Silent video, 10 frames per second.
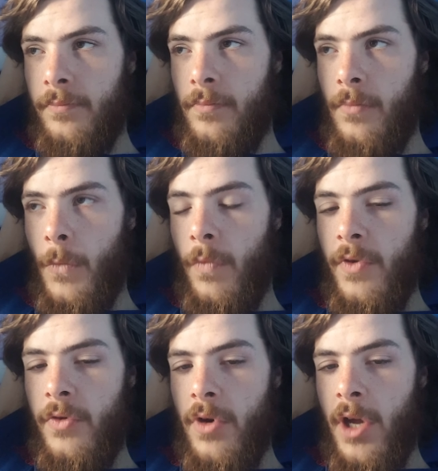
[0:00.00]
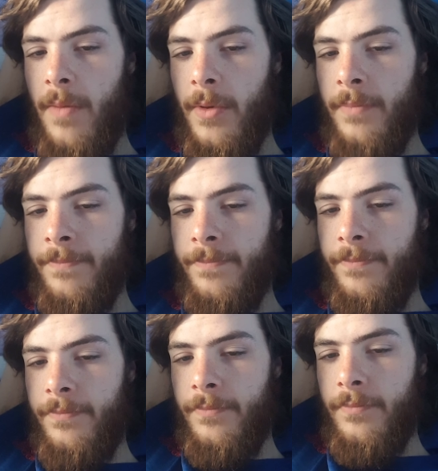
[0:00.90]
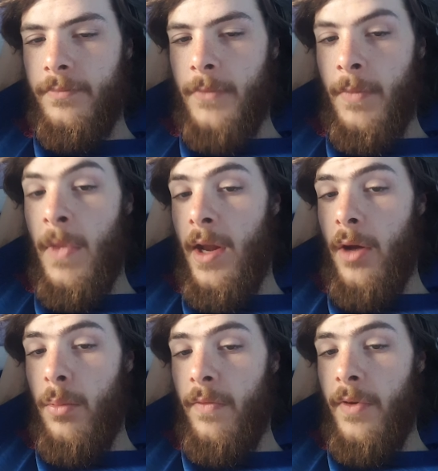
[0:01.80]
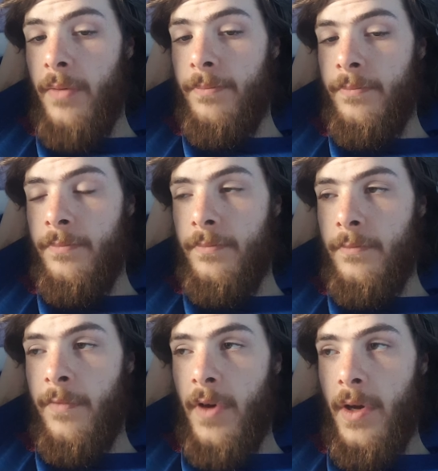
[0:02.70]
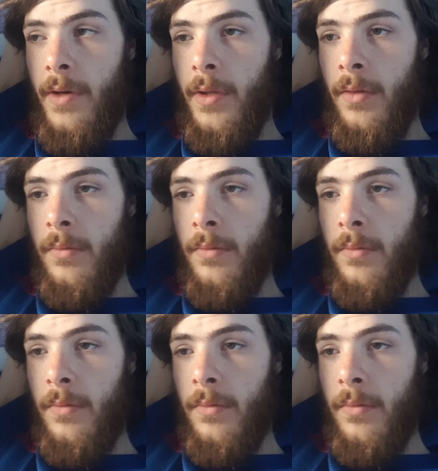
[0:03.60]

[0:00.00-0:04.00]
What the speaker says: With the drug habit, I'm getting help with it, finally.